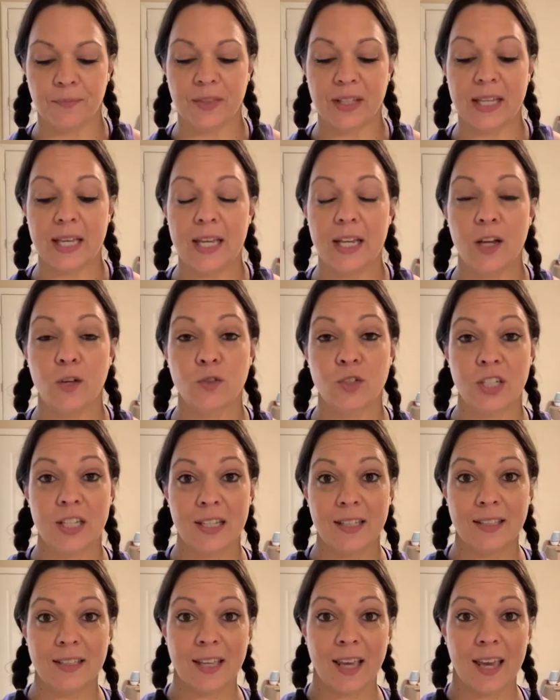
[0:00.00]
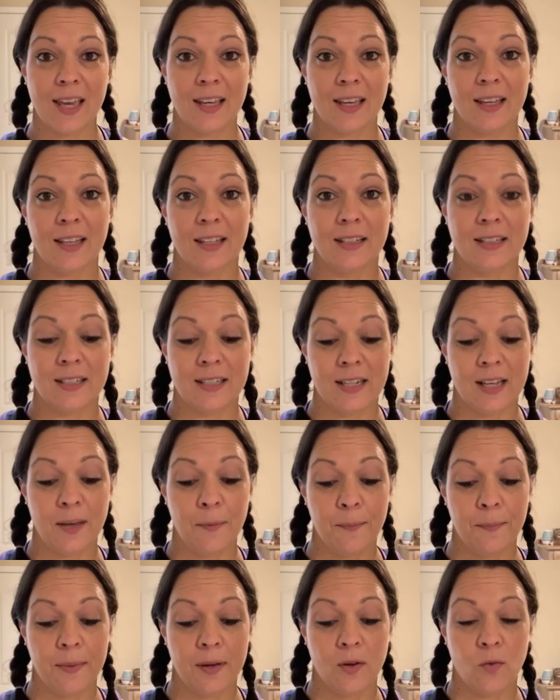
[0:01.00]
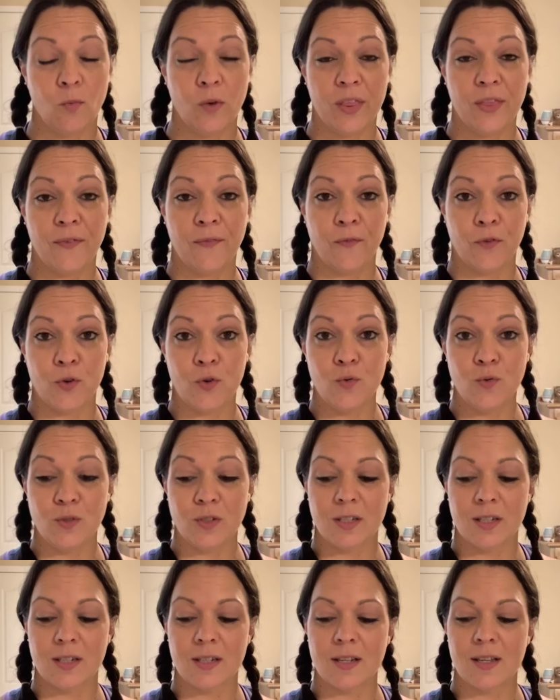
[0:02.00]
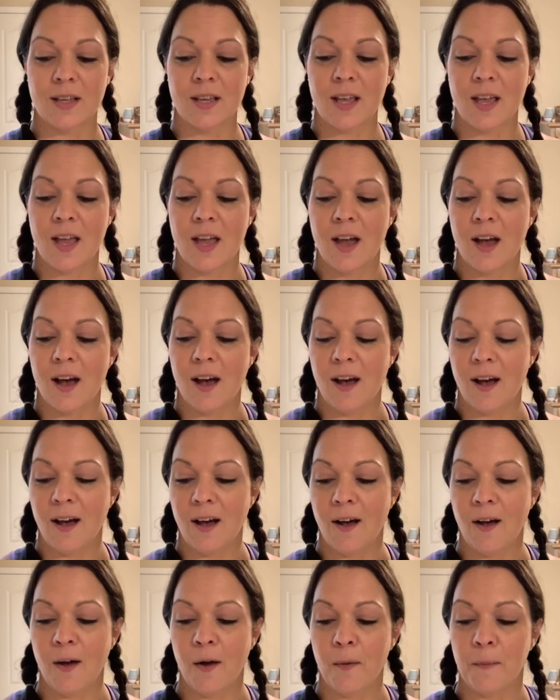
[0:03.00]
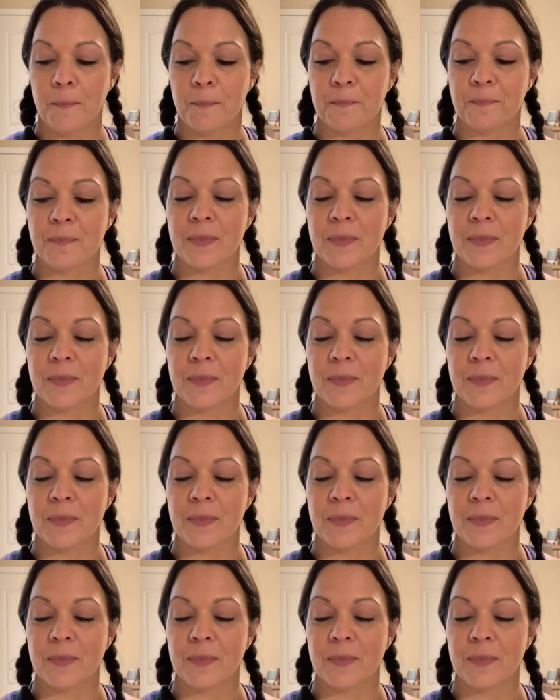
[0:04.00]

The Keto Cheesecake Dip with Fruit. When